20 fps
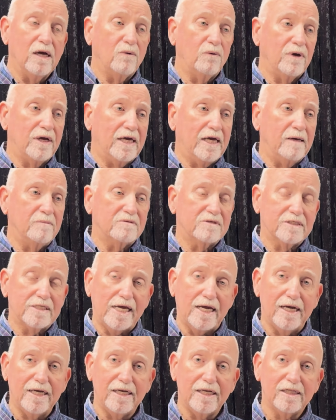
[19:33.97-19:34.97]
We keep
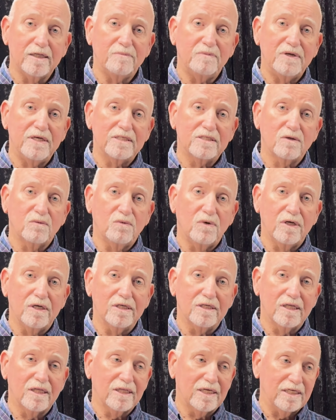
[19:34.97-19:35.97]
sanding the piece of wood
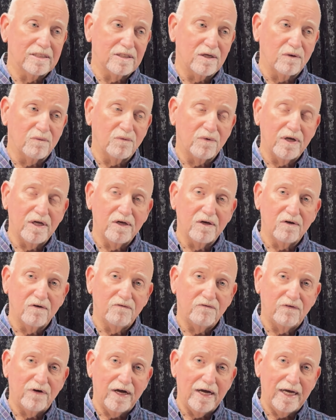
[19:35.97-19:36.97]
until it gets a real
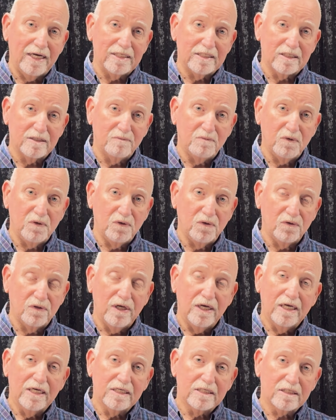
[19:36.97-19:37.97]
fine, smooth,
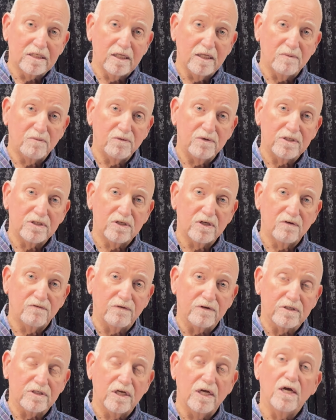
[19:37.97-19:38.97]
slippery
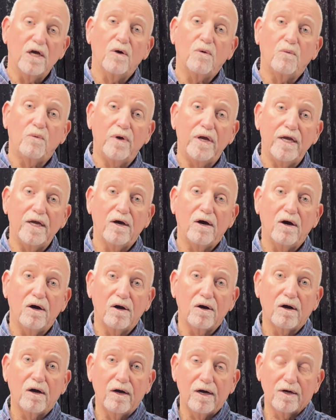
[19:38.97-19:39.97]
surface. We
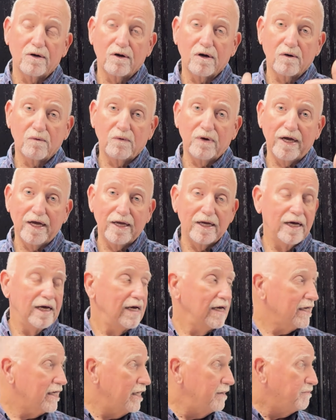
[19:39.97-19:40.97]
are on our way.
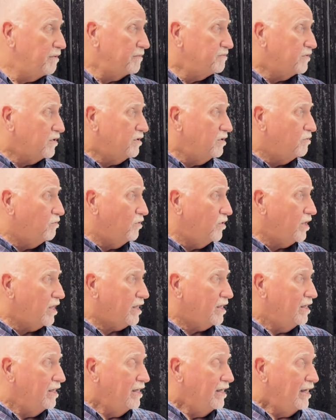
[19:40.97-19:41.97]
Keep up the good
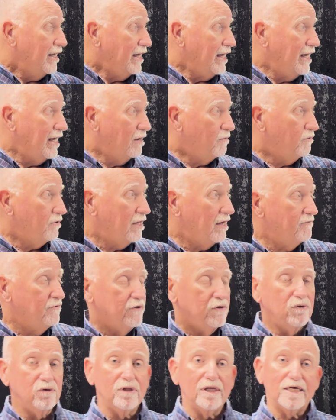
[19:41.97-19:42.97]
work, and we'll have a
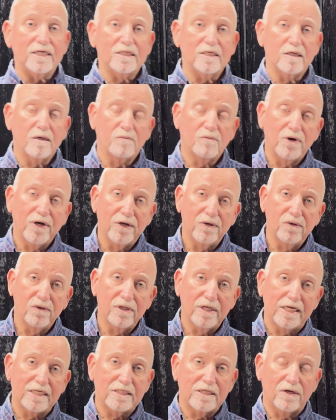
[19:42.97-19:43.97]
new lesson, a brand new
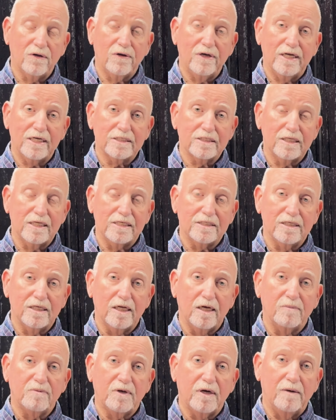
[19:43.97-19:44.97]
lesson, our next lesson
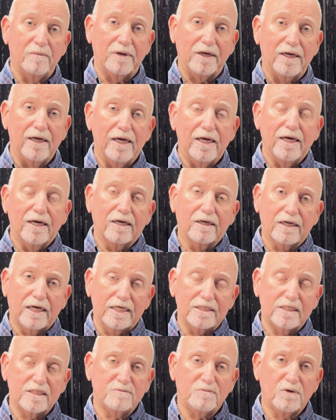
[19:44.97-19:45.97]
upcoming.
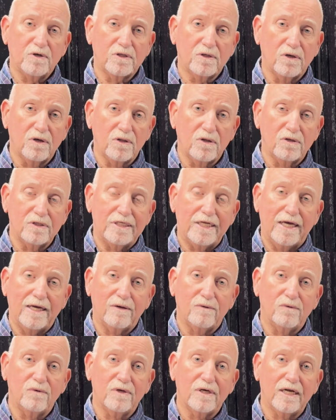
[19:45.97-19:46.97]
Gracias por todo.
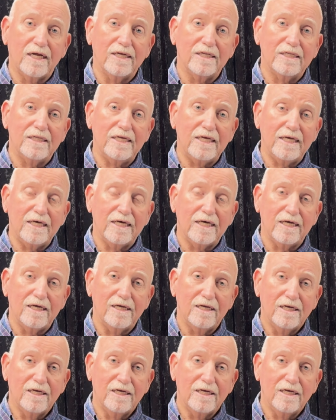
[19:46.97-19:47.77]
Tengan un gran día.